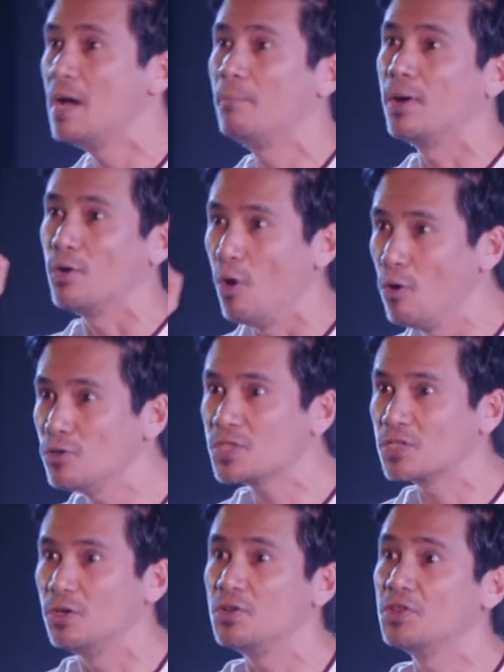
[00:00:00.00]
but
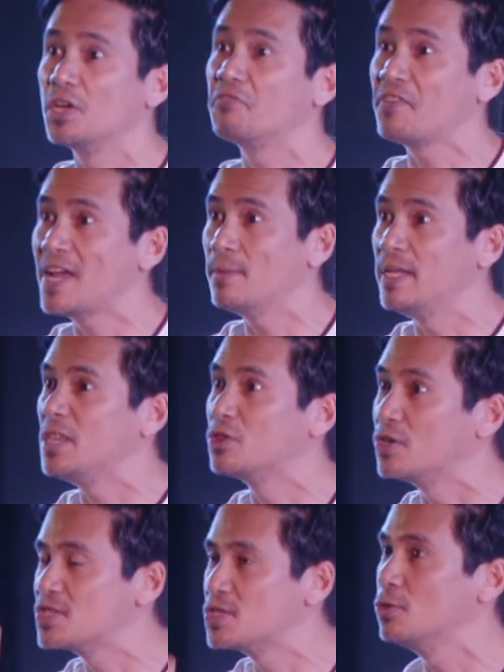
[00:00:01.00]
also their family and
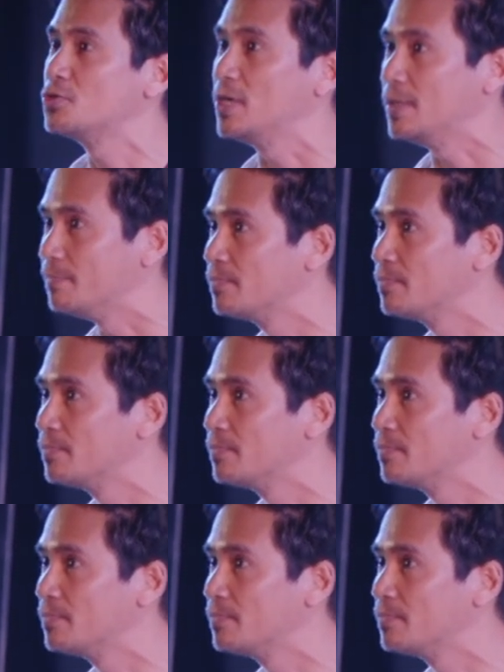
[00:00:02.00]
their children.